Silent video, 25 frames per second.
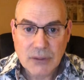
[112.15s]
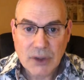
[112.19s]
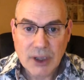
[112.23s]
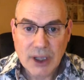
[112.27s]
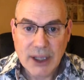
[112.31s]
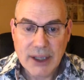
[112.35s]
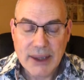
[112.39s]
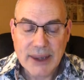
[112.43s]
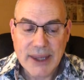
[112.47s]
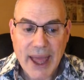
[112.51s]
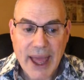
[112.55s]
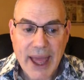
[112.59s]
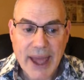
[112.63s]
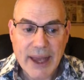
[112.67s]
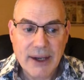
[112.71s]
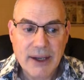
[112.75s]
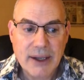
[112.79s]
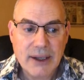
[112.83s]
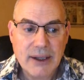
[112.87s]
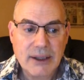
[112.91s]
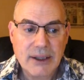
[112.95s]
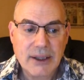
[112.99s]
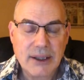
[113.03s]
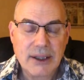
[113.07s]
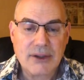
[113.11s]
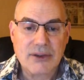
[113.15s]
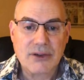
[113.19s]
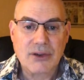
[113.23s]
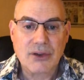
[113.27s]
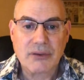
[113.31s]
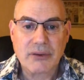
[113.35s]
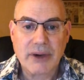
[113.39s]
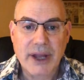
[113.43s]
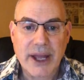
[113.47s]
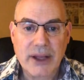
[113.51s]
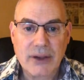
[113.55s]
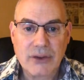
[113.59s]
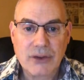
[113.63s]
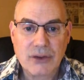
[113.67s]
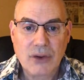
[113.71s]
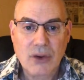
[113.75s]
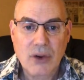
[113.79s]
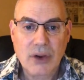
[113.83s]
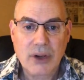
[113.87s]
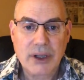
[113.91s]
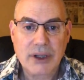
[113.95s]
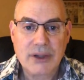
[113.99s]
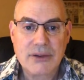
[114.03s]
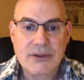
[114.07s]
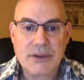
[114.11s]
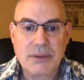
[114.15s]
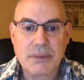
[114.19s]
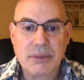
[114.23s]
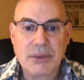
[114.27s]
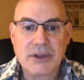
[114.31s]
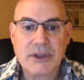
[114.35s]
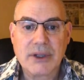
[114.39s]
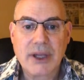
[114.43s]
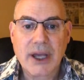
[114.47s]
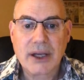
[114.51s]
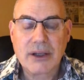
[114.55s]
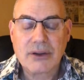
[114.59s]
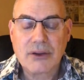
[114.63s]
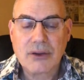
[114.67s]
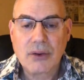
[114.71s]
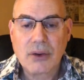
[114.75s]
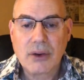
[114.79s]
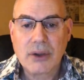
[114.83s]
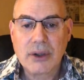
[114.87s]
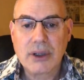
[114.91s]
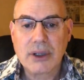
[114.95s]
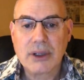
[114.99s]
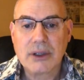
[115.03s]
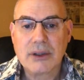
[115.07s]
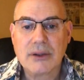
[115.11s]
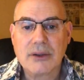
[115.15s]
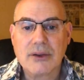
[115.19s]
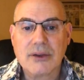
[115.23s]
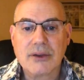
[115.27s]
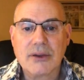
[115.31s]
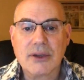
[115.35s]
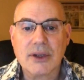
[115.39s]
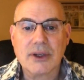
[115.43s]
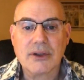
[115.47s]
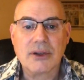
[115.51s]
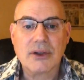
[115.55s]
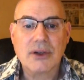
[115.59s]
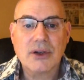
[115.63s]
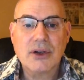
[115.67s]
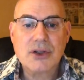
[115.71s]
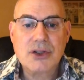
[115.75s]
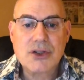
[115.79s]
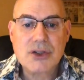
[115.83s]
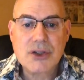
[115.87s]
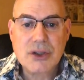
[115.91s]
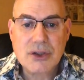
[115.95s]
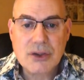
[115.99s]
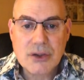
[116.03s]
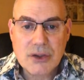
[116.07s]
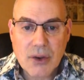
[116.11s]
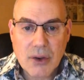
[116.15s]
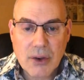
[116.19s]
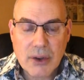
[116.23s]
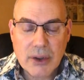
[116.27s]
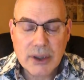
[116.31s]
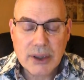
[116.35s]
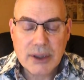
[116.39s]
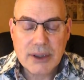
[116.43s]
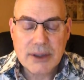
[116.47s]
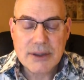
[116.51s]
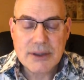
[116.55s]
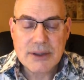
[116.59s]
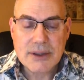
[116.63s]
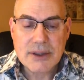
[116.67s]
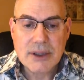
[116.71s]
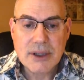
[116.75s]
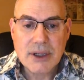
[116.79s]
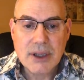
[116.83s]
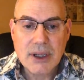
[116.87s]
in that it surrounds organs, it protects organs, it cushions organs.